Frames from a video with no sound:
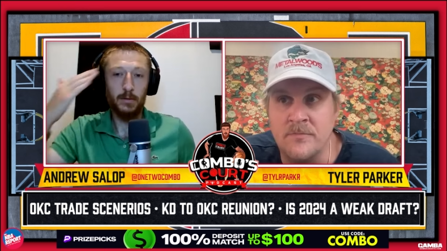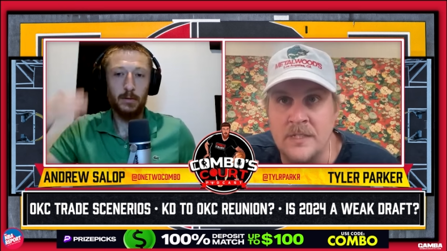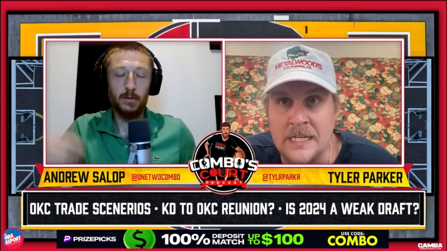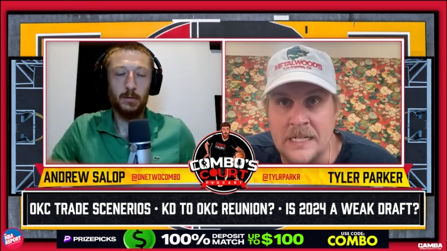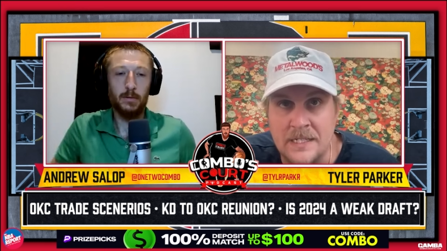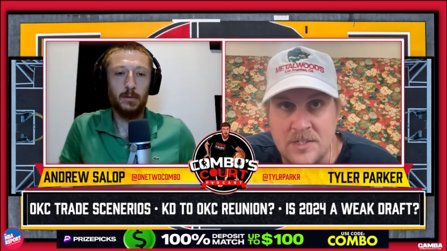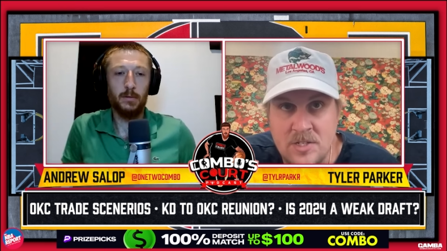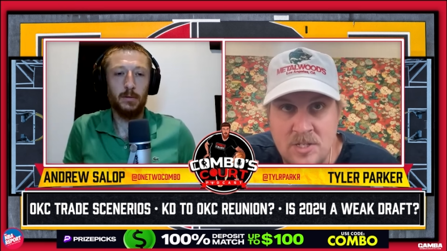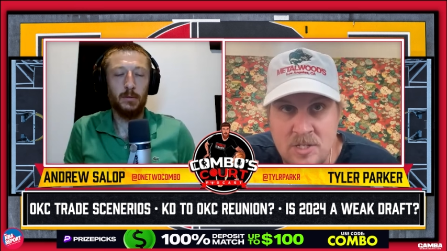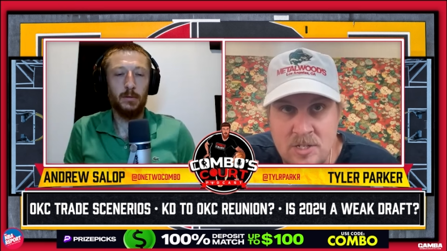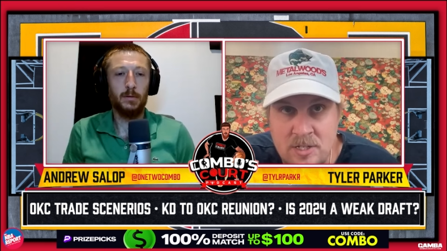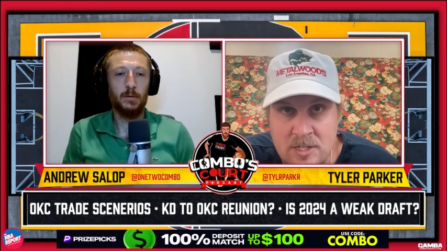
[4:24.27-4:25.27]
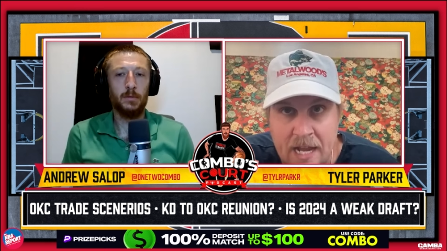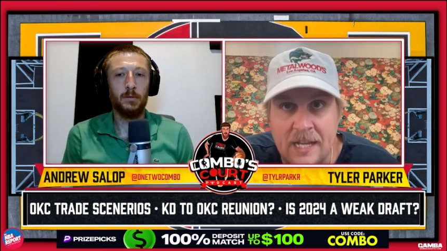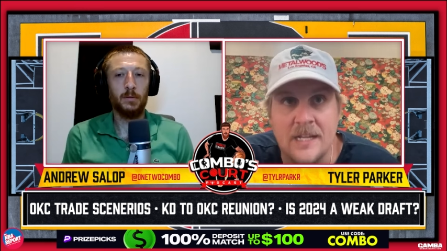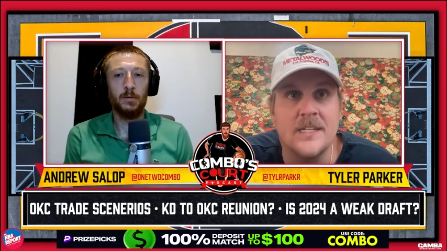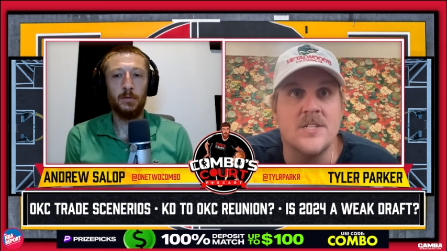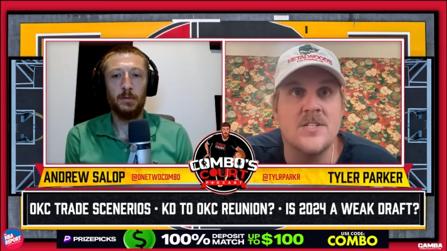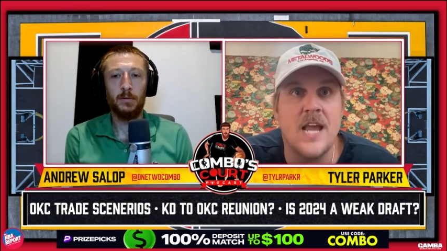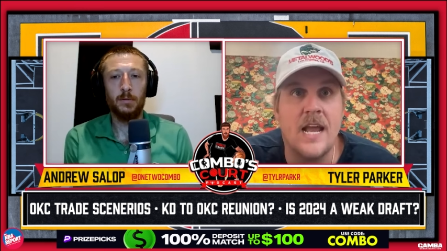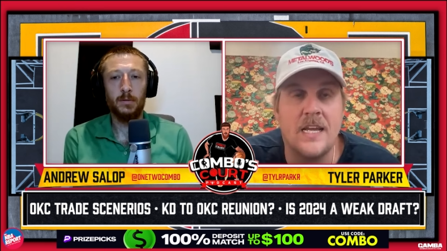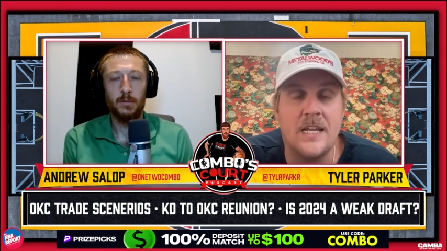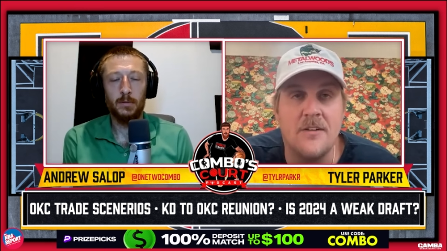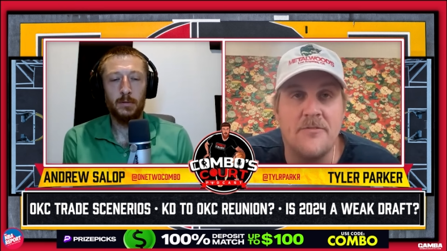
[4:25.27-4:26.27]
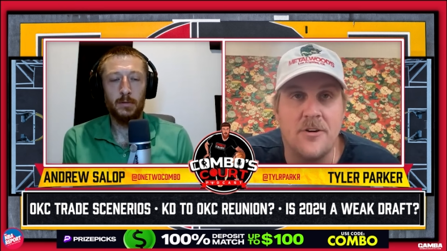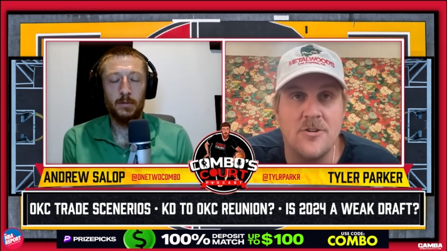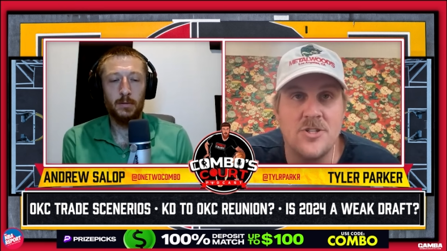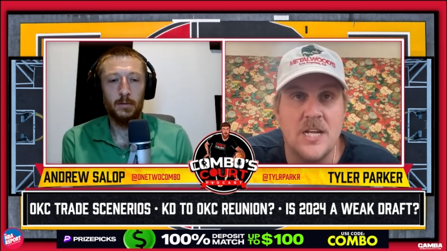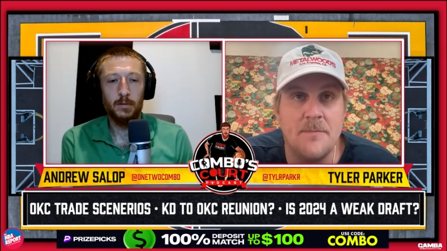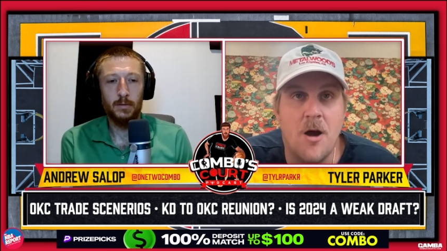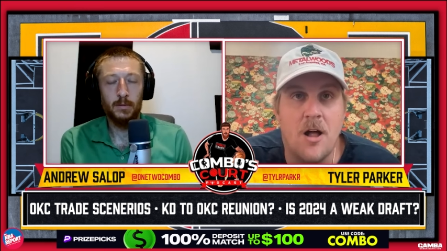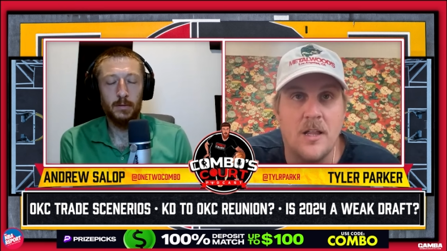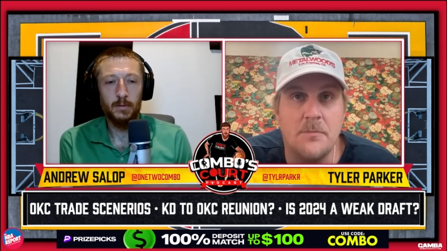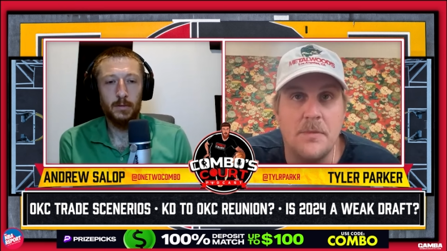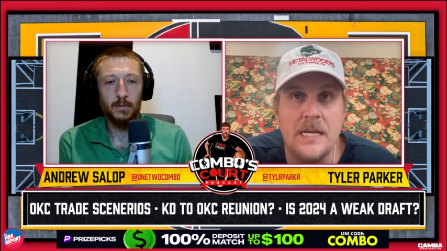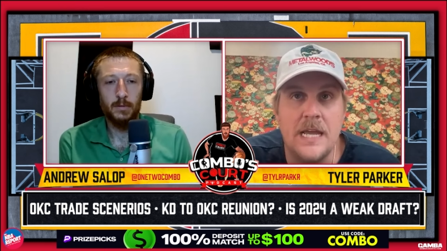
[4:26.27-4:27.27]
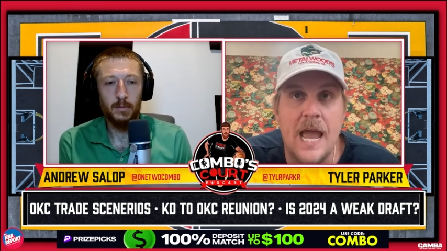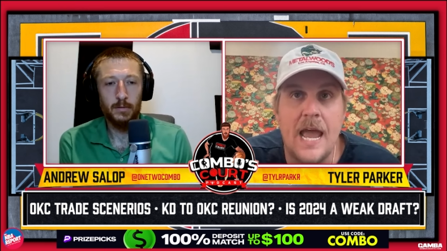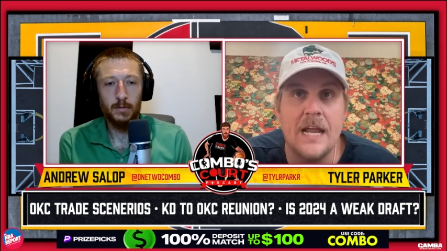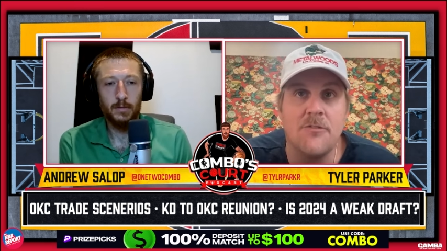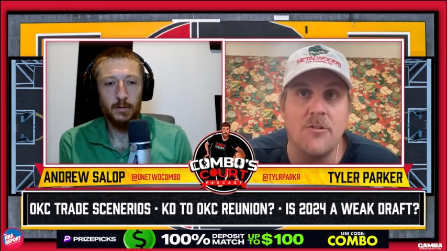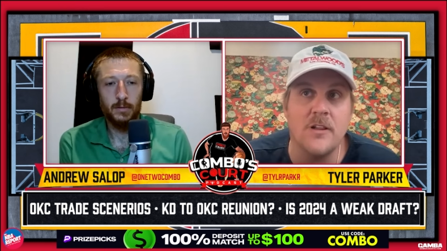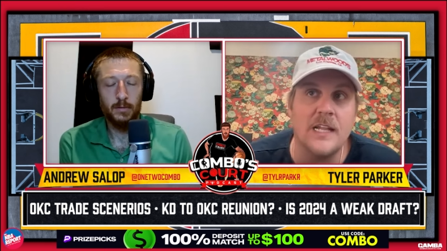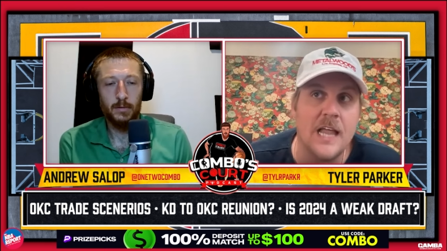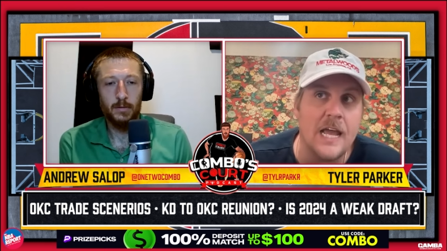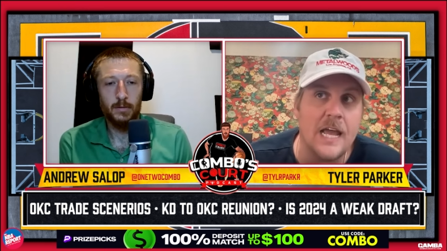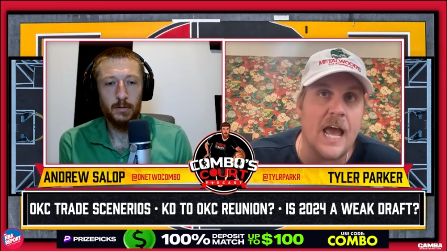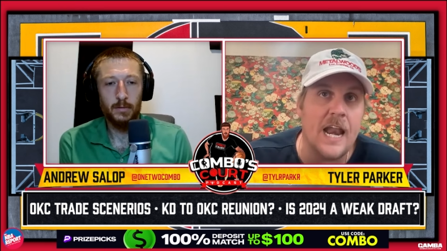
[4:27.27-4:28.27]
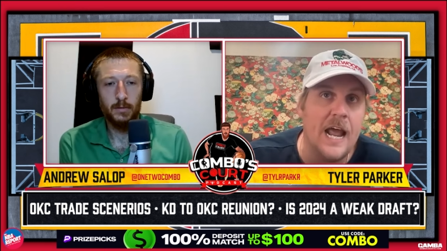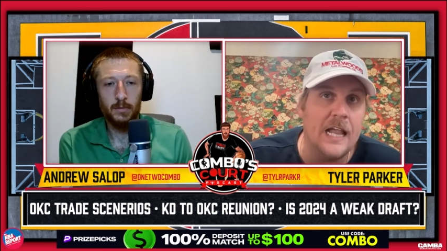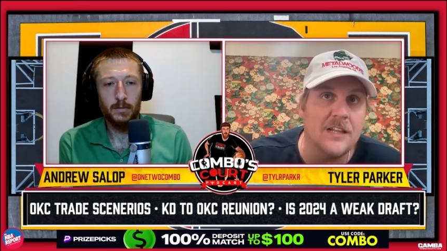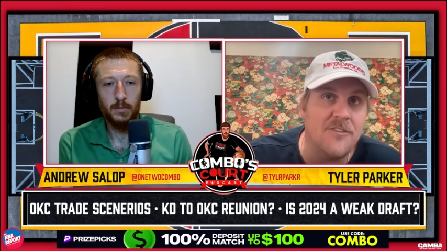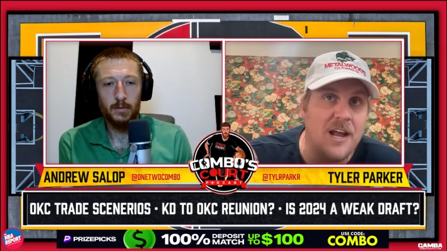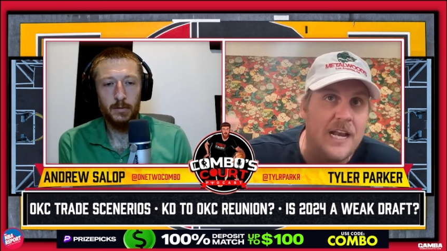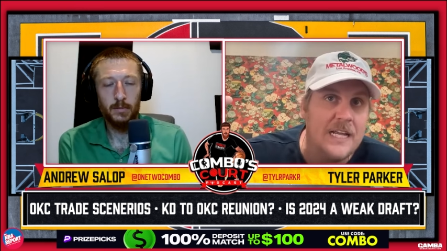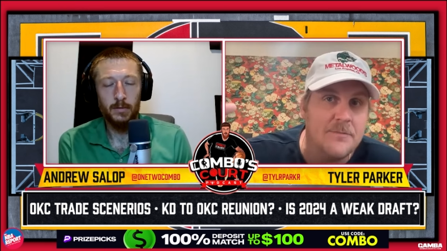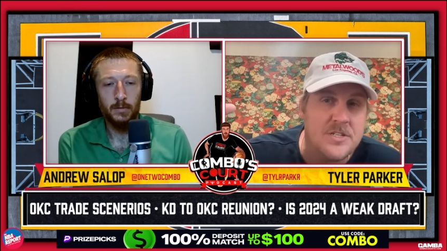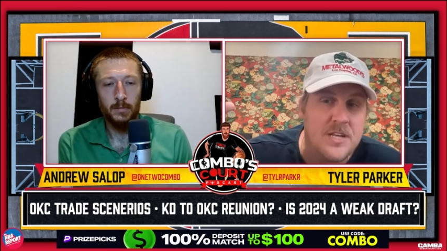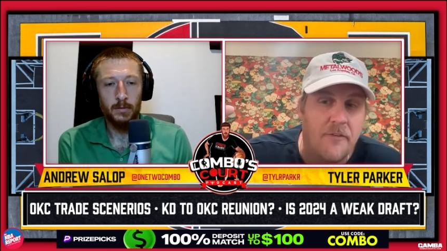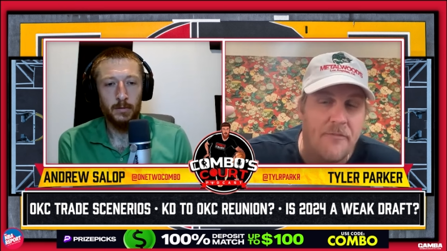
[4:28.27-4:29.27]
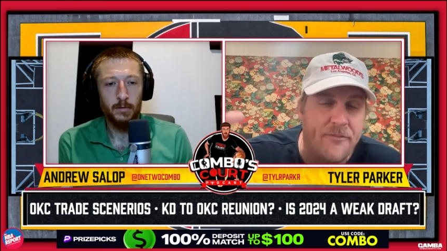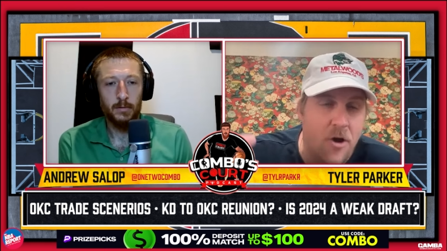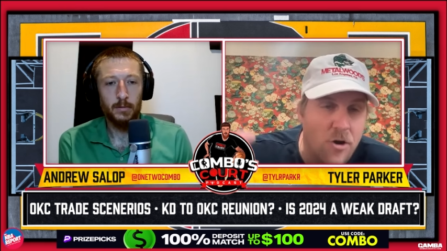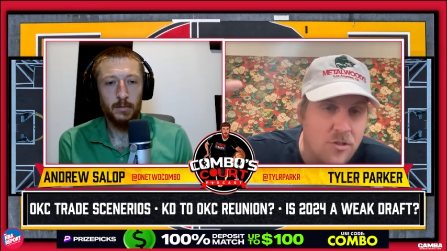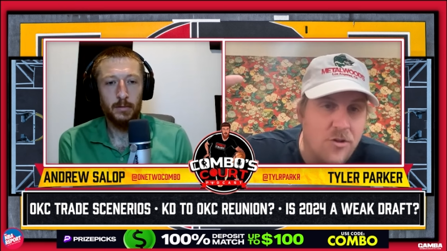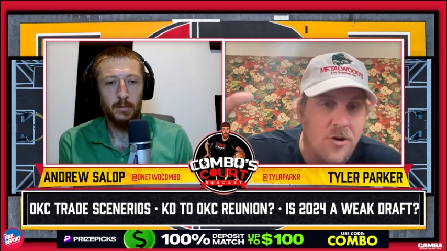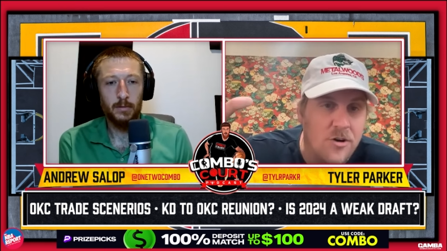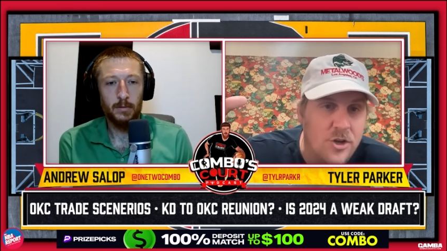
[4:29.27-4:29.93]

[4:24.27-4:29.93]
Speaker 1: getting a second consecutive first team All NBA and really like kind of elevating himself further.